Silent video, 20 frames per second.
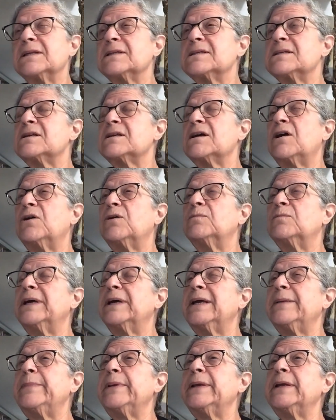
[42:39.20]
So
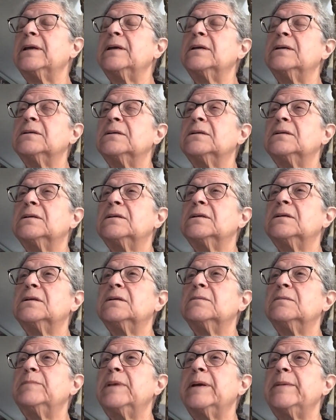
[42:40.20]
maybe
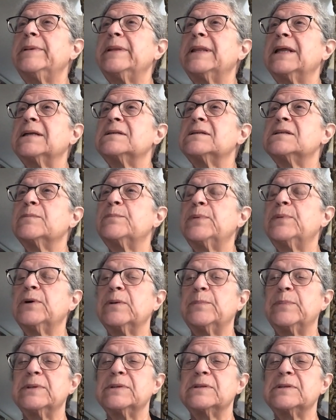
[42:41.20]
that's the
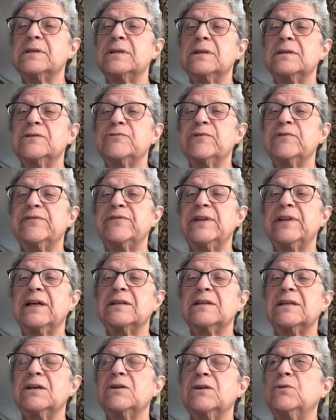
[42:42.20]
purpose, that it's
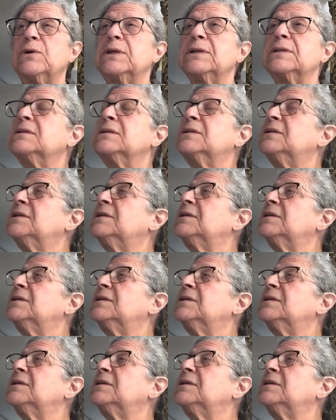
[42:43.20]
reflecting on